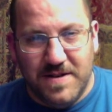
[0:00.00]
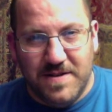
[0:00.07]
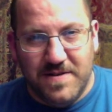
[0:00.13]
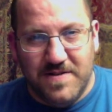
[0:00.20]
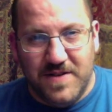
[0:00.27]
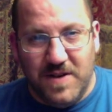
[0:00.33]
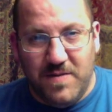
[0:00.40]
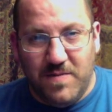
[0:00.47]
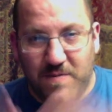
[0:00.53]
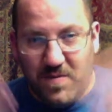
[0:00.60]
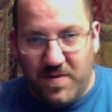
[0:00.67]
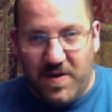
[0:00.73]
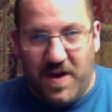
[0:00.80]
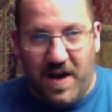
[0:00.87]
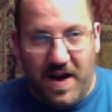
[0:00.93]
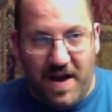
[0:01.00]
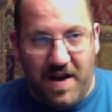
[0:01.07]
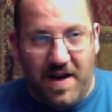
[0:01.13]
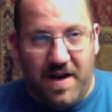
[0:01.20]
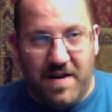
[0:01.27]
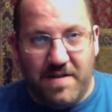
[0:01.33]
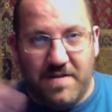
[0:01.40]
So,
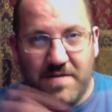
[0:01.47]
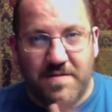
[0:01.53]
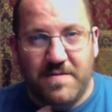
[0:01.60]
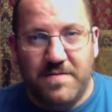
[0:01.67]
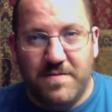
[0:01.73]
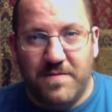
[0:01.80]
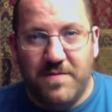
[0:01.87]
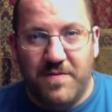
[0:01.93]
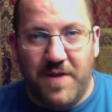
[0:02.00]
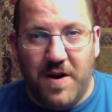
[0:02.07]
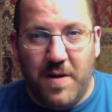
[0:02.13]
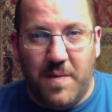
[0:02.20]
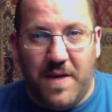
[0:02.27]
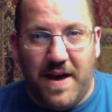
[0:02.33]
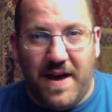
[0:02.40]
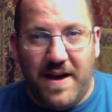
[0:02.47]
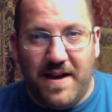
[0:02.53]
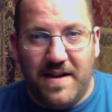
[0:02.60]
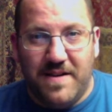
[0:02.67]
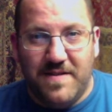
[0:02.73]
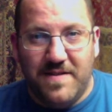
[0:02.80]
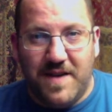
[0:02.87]
uh, they're my
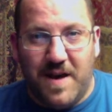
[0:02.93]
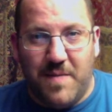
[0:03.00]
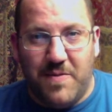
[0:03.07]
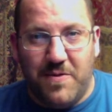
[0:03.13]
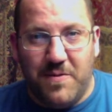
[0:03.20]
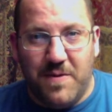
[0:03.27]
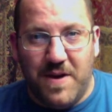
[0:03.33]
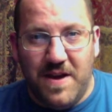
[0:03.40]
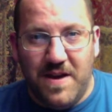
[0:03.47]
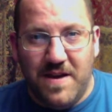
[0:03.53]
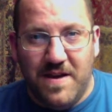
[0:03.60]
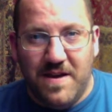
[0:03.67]
top three.